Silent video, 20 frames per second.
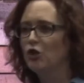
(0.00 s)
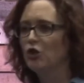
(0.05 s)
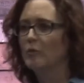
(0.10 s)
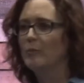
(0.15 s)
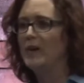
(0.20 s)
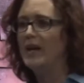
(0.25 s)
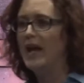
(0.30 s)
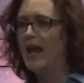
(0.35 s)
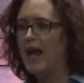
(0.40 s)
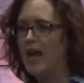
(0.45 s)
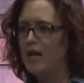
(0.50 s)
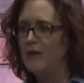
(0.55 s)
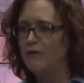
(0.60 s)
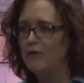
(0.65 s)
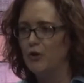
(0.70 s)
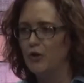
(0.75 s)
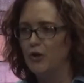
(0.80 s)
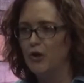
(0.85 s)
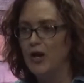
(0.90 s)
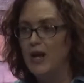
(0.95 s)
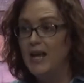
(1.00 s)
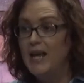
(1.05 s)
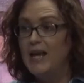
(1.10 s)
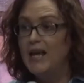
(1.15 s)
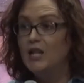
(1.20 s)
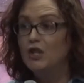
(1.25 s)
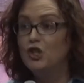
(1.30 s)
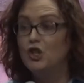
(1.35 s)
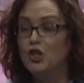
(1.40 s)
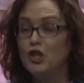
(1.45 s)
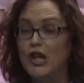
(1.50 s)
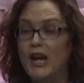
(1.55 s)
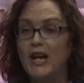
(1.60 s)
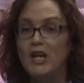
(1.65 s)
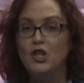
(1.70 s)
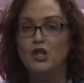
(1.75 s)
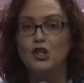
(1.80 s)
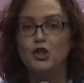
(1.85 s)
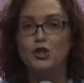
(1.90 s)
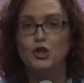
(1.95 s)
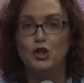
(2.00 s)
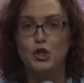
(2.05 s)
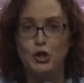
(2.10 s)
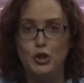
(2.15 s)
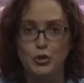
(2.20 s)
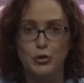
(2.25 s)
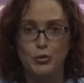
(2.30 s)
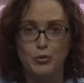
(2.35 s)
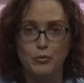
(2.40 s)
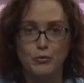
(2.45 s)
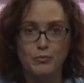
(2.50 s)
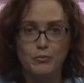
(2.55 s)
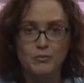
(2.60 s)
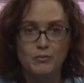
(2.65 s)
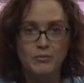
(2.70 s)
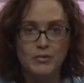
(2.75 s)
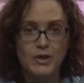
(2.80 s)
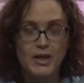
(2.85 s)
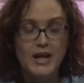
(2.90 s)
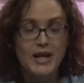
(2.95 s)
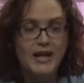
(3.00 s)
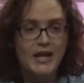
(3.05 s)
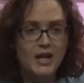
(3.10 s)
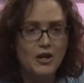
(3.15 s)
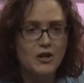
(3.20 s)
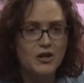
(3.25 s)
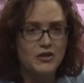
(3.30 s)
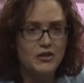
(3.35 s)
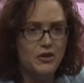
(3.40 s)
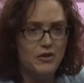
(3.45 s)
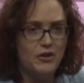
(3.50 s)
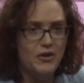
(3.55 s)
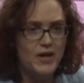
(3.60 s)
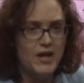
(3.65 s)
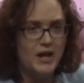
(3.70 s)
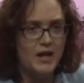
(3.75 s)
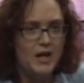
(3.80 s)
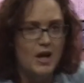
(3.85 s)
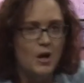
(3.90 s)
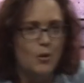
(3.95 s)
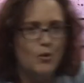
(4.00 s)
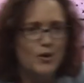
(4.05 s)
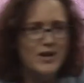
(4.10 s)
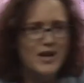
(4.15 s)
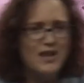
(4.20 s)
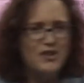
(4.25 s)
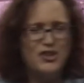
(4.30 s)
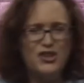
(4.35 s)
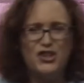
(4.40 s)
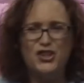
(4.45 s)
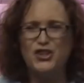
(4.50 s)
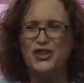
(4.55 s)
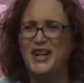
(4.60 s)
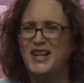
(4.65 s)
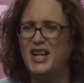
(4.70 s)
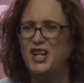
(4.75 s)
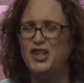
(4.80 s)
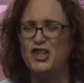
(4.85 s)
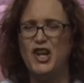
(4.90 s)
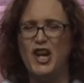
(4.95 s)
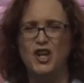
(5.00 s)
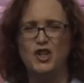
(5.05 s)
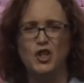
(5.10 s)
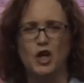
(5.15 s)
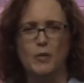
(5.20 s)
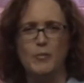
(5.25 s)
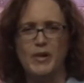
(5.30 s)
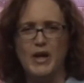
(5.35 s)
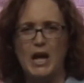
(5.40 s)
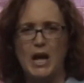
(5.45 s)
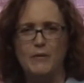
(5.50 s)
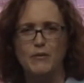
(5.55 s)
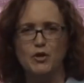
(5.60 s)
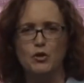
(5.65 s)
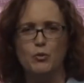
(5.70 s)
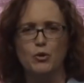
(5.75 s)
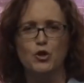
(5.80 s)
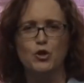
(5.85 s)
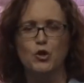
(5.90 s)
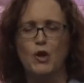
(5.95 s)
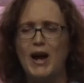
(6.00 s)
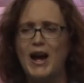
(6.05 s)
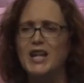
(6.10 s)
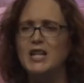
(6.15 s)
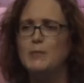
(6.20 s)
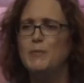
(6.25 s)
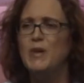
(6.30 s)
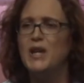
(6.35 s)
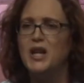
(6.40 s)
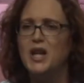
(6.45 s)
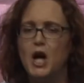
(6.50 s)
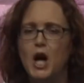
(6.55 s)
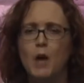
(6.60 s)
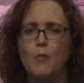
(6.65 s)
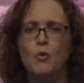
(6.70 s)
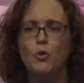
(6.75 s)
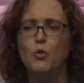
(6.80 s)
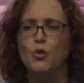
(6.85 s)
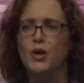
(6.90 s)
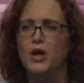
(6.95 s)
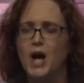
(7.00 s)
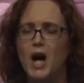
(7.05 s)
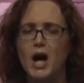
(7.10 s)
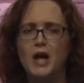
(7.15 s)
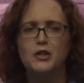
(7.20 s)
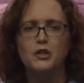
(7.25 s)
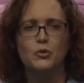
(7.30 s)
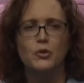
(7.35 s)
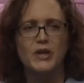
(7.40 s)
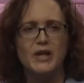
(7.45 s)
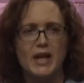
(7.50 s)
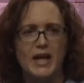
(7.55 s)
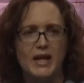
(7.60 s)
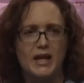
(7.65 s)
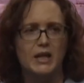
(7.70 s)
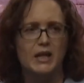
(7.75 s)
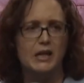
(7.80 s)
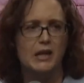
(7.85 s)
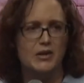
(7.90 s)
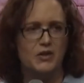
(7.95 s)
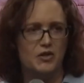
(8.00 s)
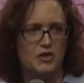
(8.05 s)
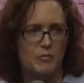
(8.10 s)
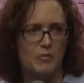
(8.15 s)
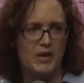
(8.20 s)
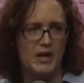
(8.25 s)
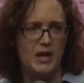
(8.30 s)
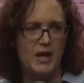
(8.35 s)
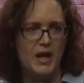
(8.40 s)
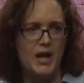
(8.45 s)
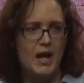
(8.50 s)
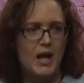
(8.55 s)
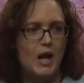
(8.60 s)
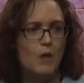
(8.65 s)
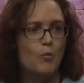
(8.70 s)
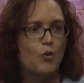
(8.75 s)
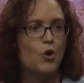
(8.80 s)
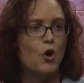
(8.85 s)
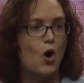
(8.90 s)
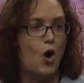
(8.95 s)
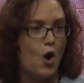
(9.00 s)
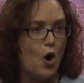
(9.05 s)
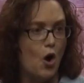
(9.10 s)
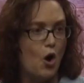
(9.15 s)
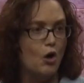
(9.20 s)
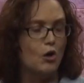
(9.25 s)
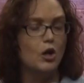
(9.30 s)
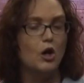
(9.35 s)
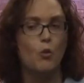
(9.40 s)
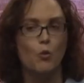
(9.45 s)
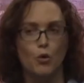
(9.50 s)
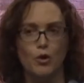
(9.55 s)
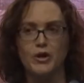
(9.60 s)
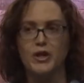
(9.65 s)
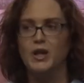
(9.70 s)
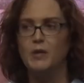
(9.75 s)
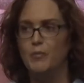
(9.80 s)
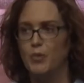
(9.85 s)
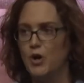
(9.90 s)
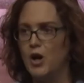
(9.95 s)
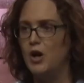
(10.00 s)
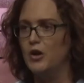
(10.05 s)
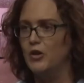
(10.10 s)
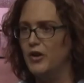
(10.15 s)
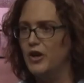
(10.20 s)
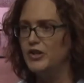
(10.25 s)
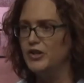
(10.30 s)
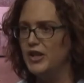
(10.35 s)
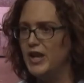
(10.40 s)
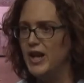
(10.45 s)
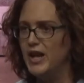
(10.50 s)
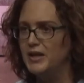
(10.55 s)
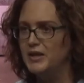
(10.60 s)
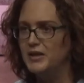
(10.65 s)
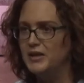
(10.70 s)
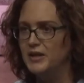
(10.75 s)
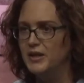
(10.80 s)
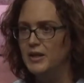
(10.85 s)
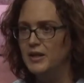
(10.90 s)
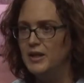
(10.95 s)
your behavior. It changes you. Here's the thing. We're not just trying to change our behaviors. We're trying to become who God created us to be. And we're all a work in progress, yes?